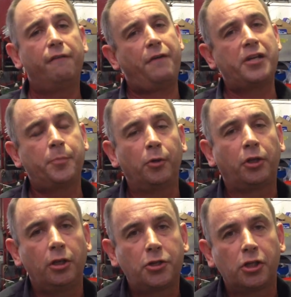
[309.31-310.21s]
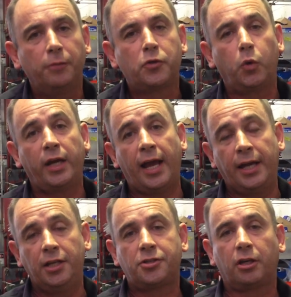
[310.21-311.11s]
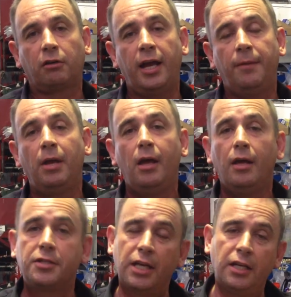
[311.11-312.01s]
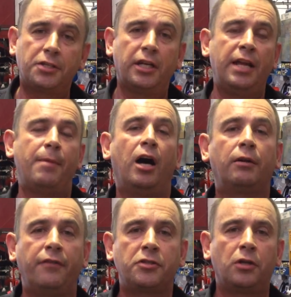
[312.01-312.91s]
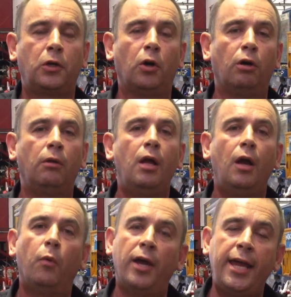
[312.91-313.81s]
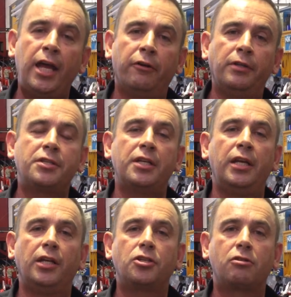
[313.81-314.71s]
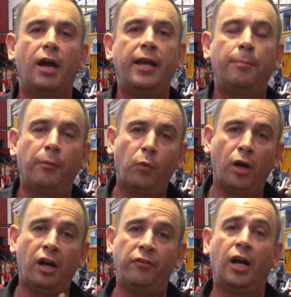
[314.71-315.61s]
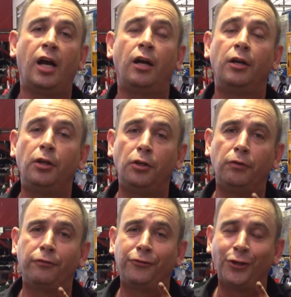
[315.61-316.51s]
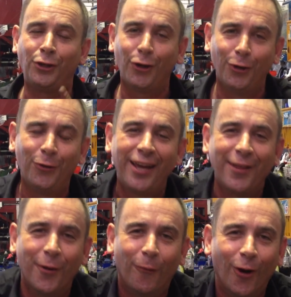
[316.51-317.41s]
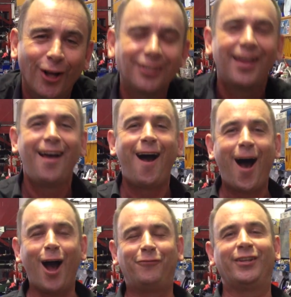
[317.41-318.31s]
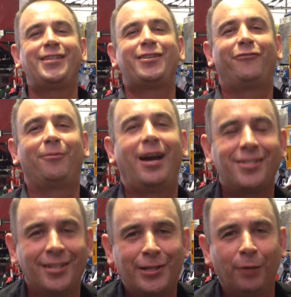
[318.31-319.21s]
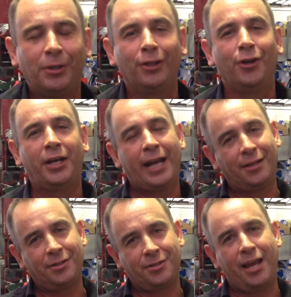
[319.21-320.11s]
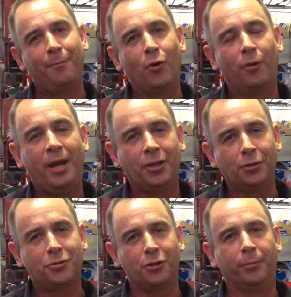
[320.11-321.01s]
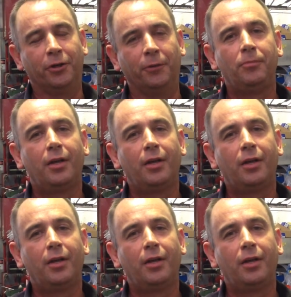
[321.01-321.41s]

Facebook, YouTube, Twitter and Instagram. Send us an email, give us a call. We're here in Sydney, Australia, but wherever you are, for you in the world. Hopefully this information has helped you learn and understand more about your Subaru.